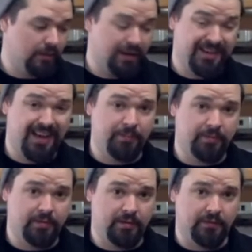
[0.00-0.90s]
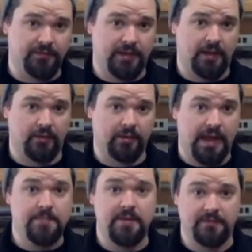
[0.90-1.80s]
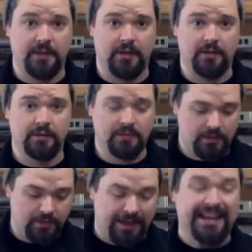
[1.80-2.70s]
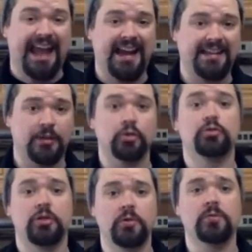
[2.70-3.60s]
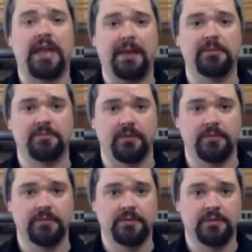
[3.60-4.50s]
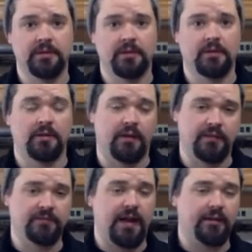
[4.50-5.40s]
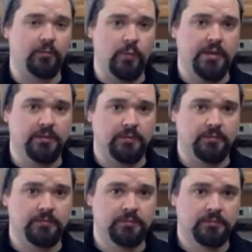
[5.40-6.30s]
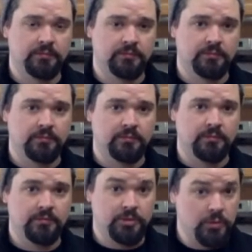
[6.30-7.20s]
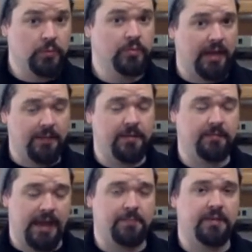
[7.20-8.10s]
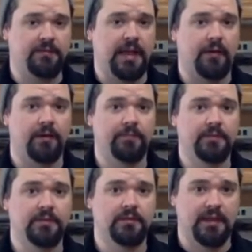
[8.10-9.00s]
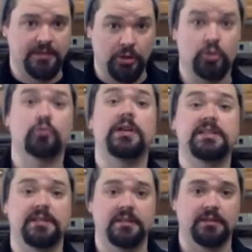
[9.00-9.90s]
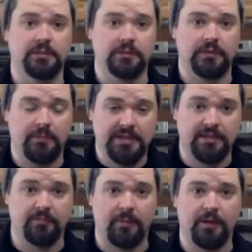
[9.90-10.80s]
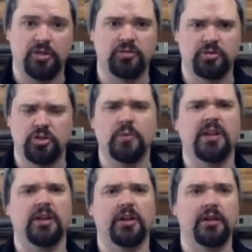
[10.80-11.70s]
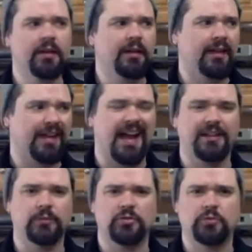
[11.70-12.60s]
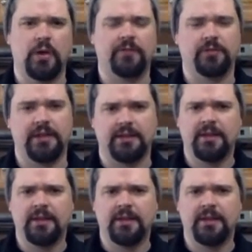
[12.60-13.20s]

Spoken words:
a cup of flour, AP flour, and adding in 2 tablespoons of the Vital Wheat gluten to the AP flour. So that's increasing the gluten. It makes it a much chewier. Like, high gluten is great for like